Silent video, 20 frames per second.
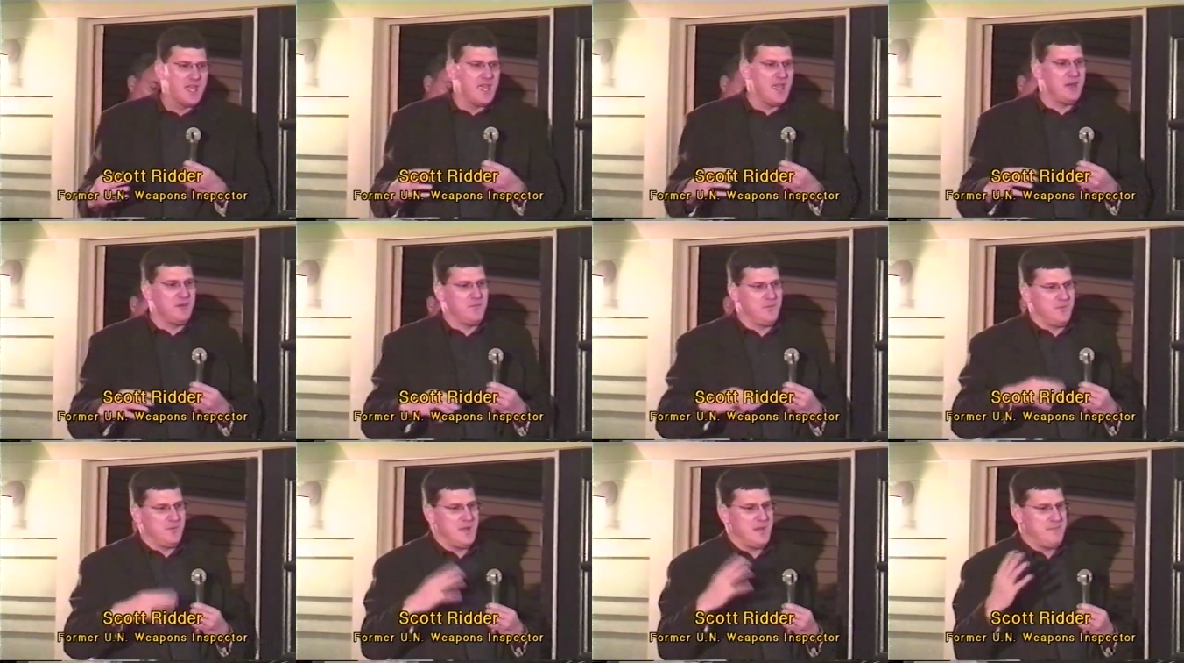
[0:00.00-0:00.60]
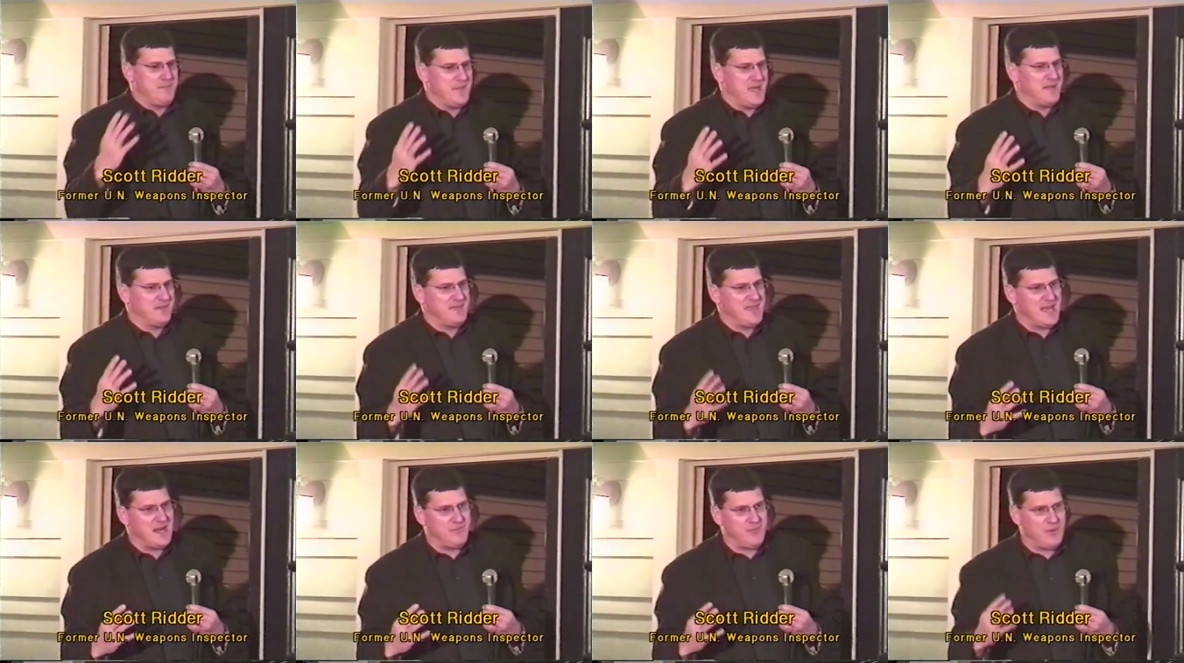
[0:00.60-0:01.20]
It, it
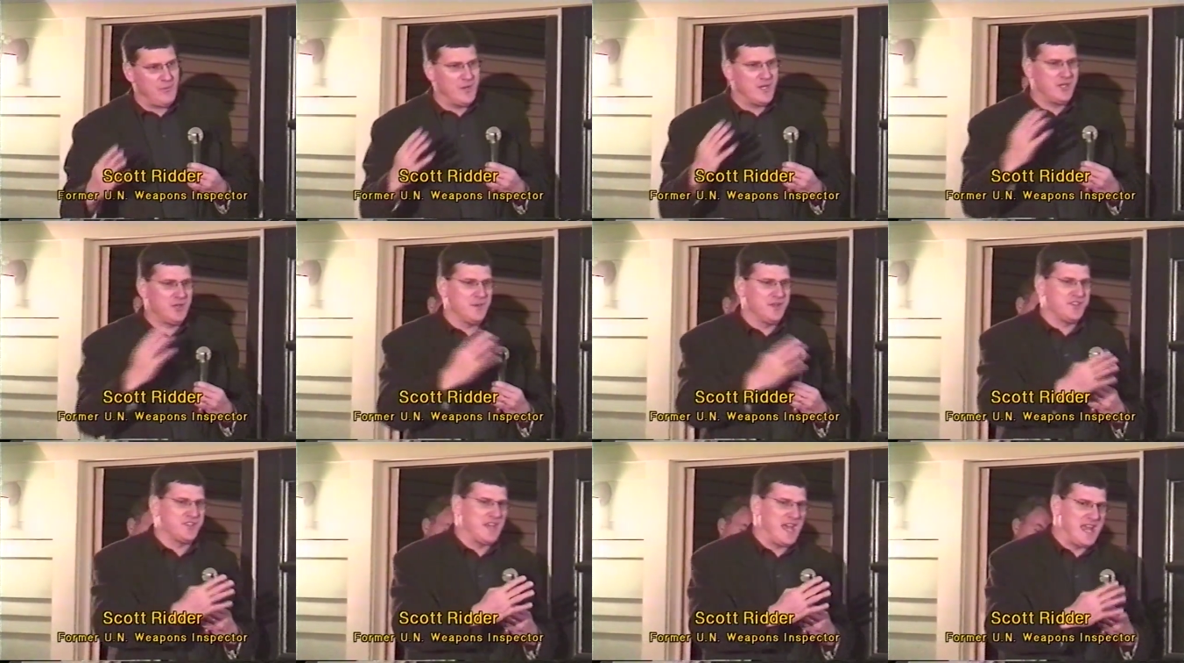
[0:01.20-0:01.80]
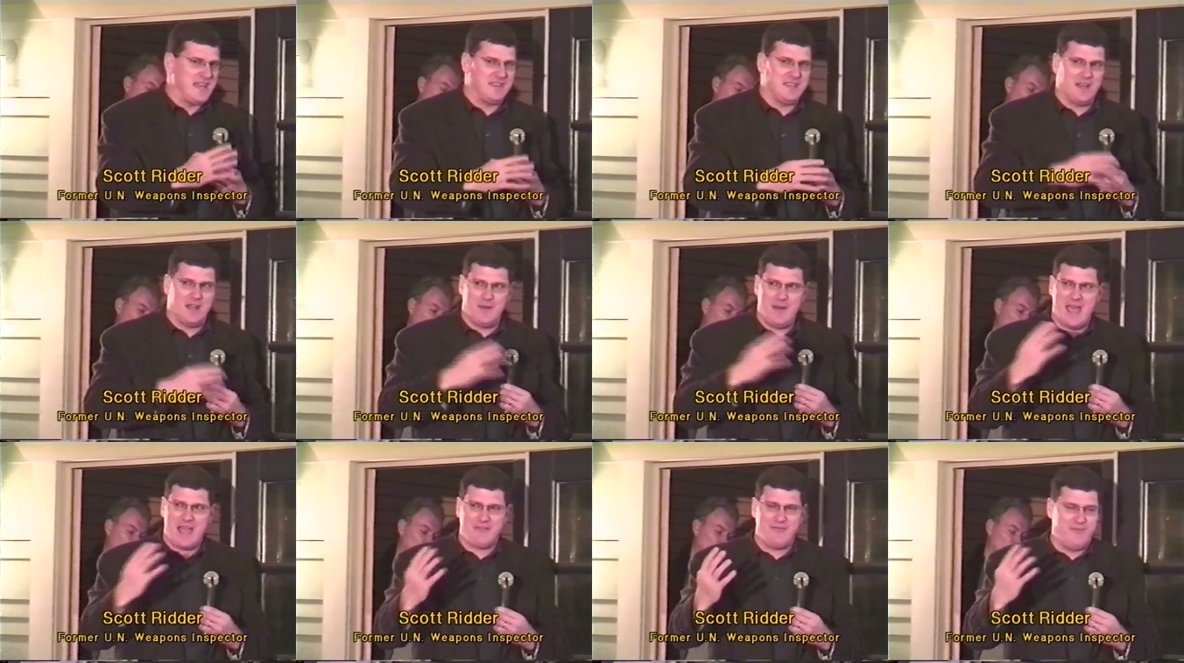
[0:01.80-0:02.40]
meant that if we went to a site that
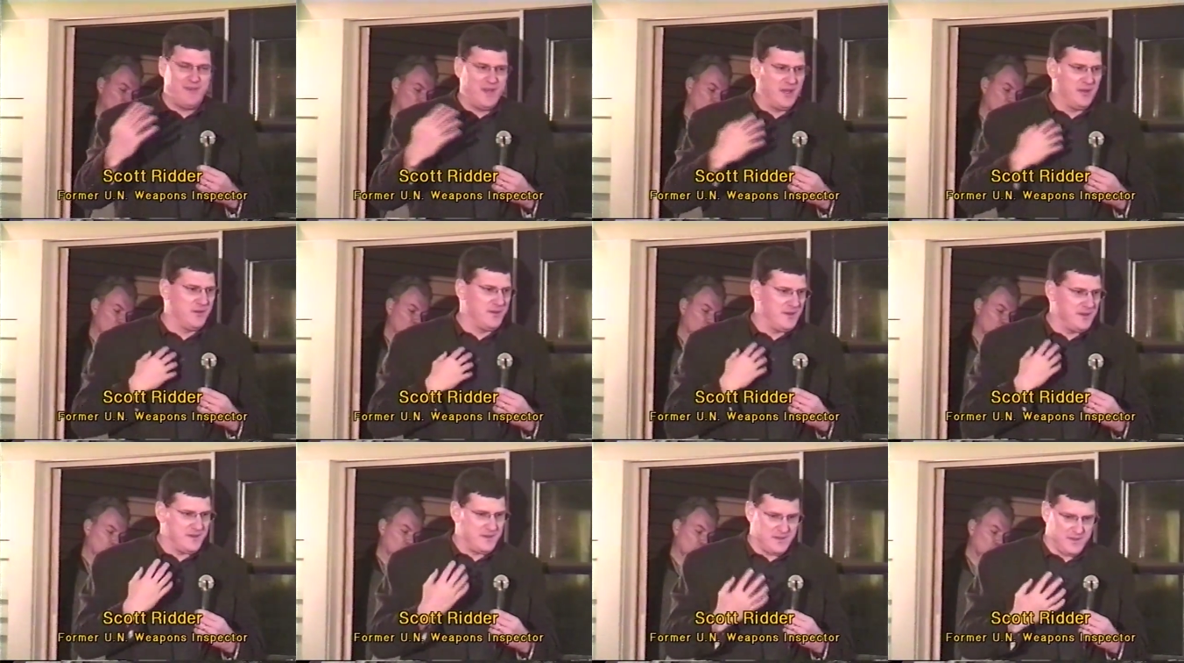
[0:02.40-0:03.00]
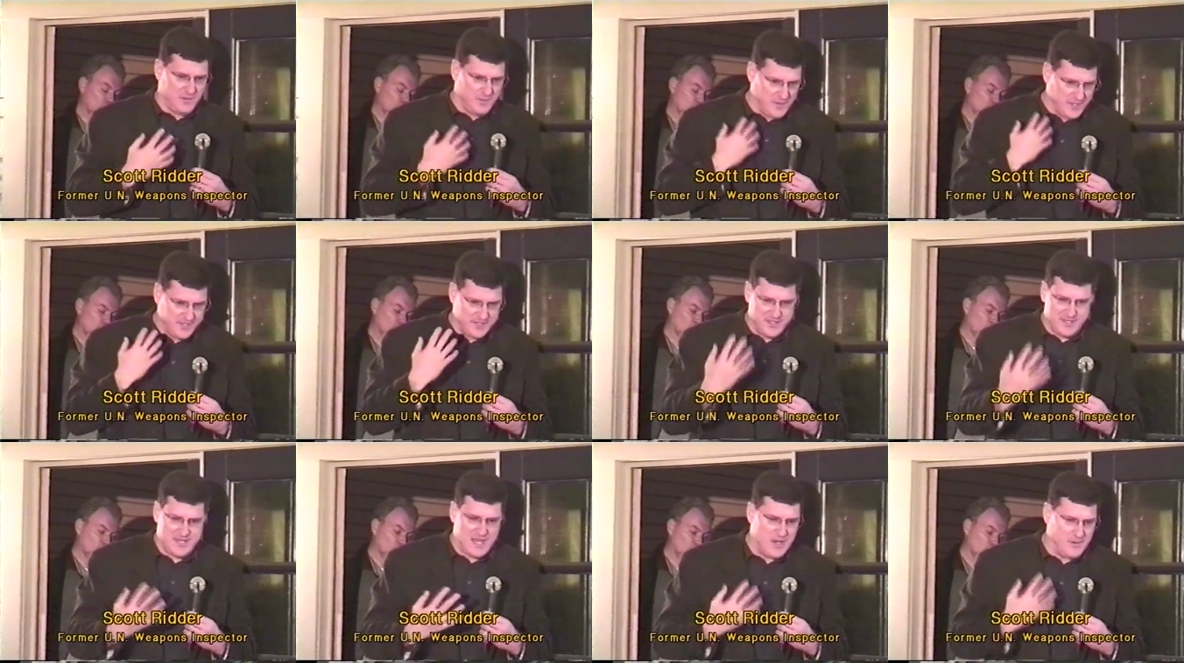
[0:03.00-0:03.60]
Iraq felt
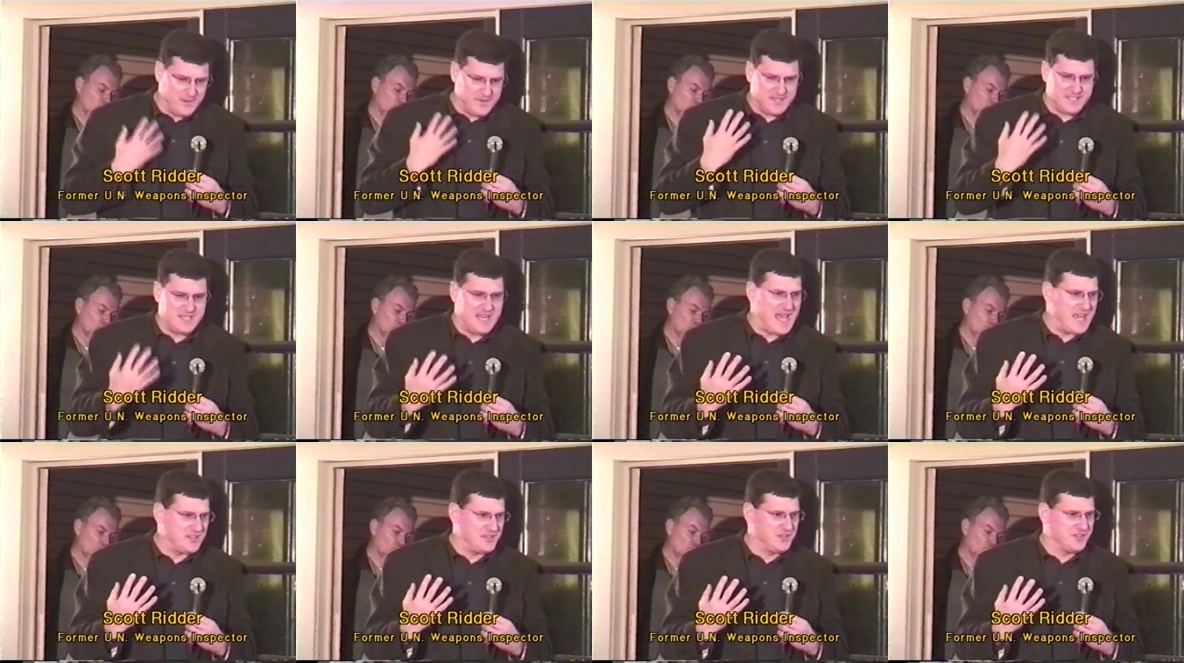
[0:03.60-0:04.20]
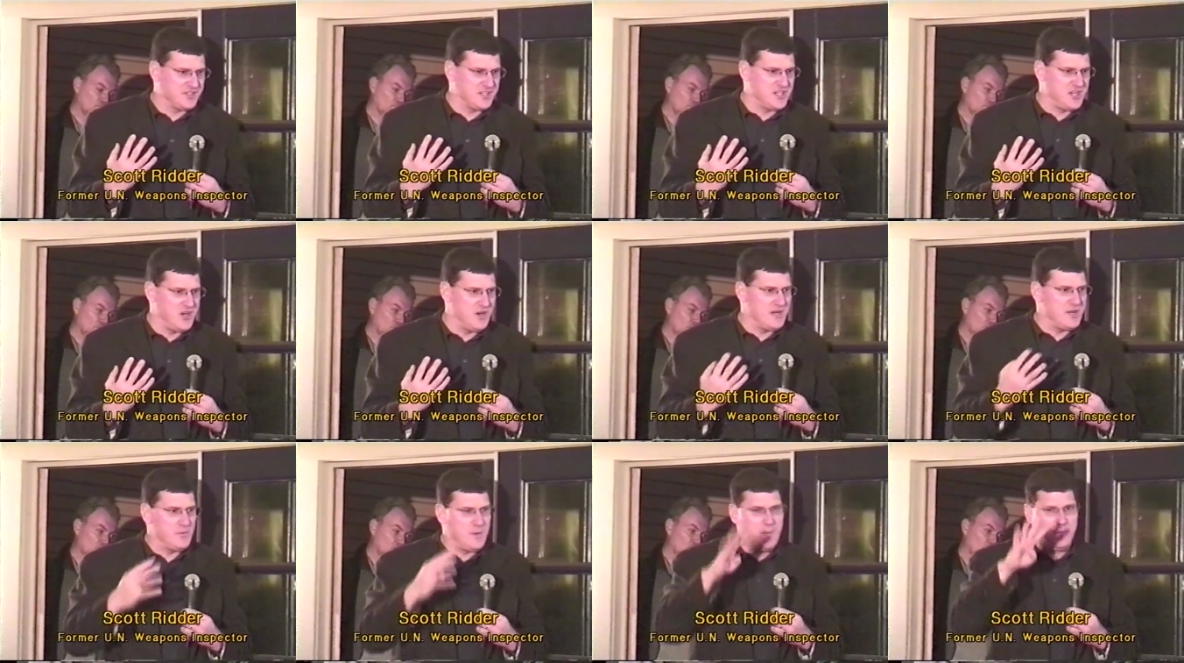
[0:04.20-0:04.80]
was dealt with its national
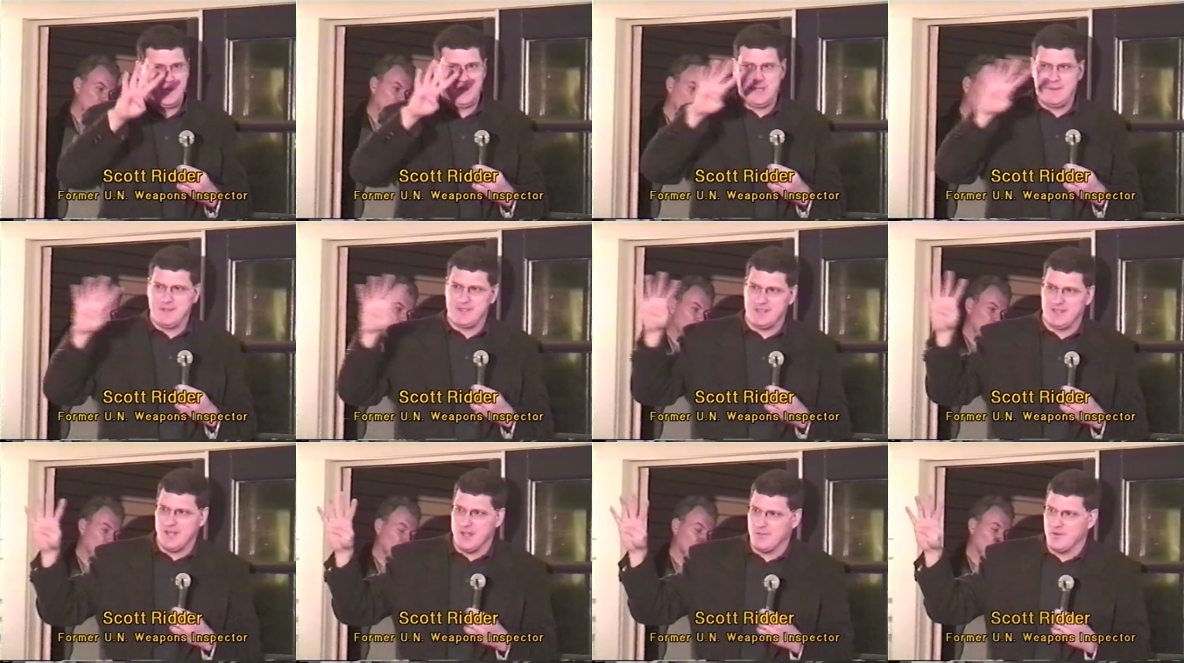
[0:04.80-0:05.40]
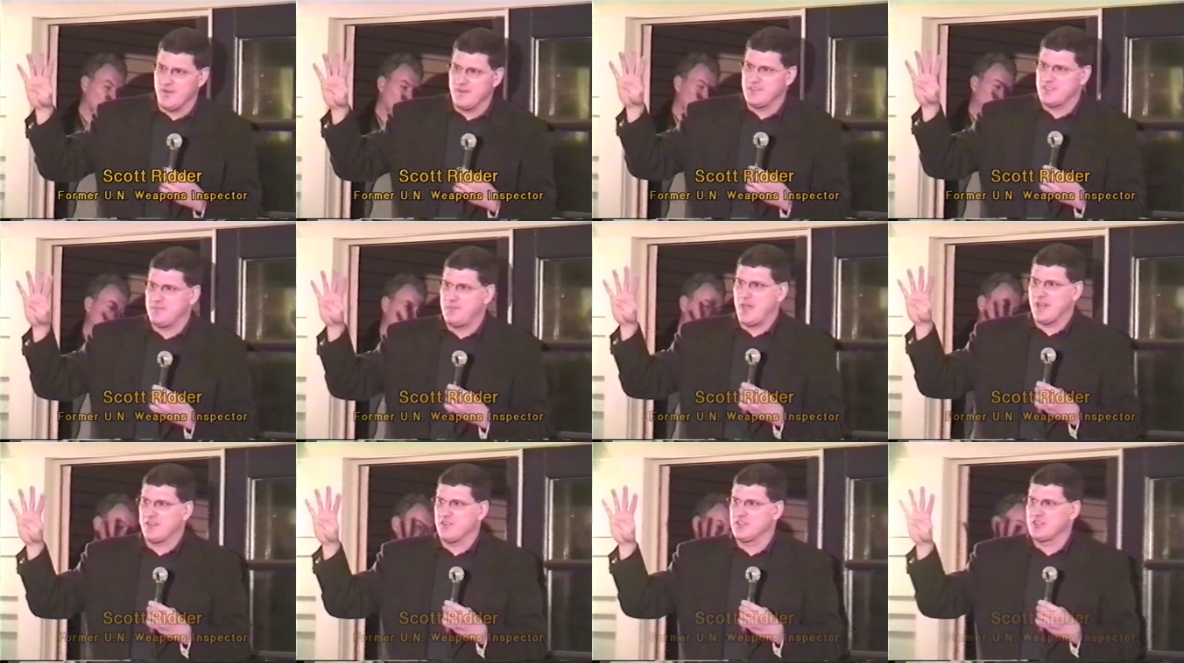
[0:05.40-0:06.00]
security, we would limit the number of
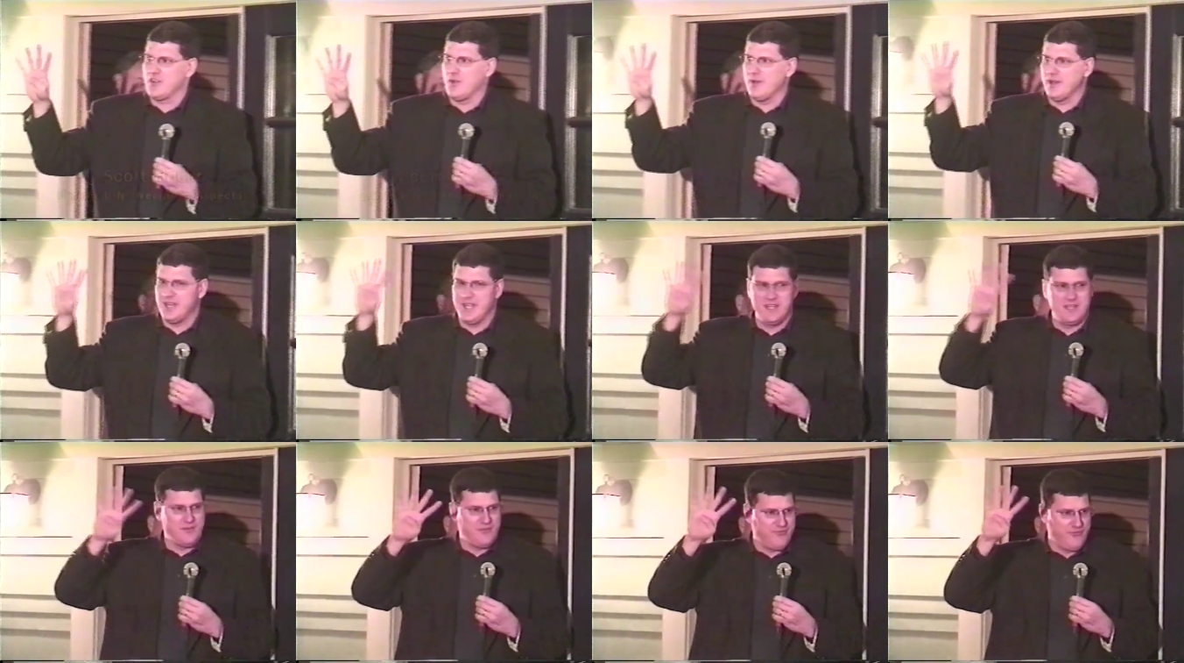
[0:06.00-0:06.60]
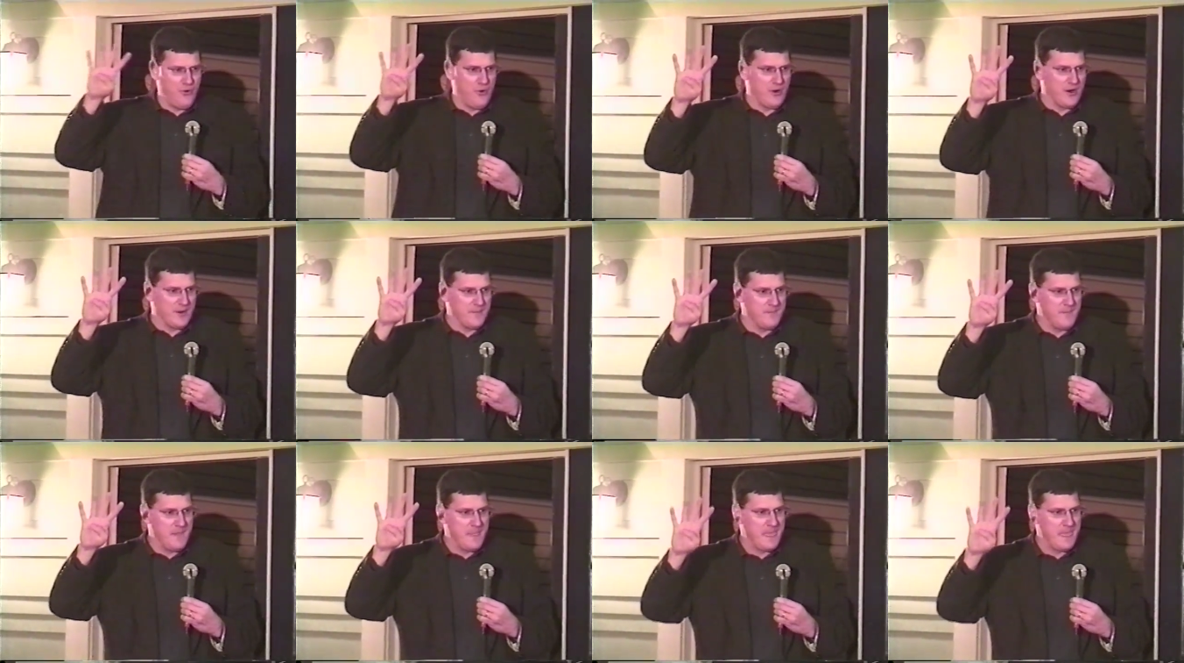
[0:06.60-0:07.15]
inspectors going in to four.